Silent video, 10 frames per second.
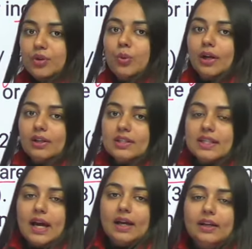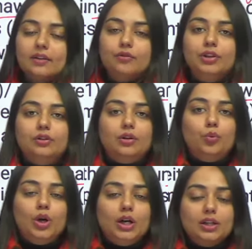to understand with
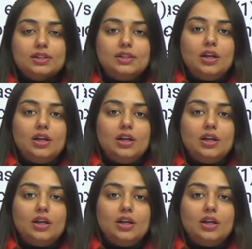words